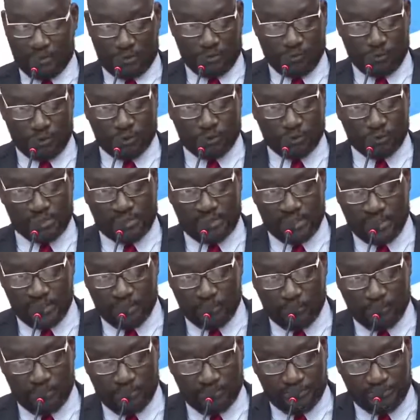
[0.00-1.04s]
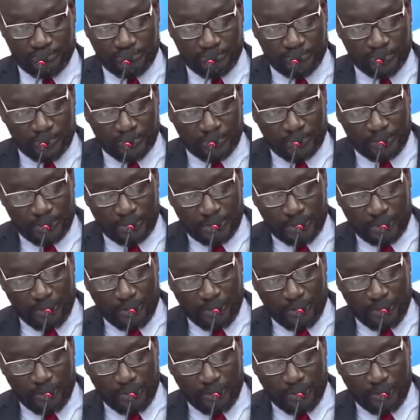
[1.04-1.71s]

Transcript: which will deal with the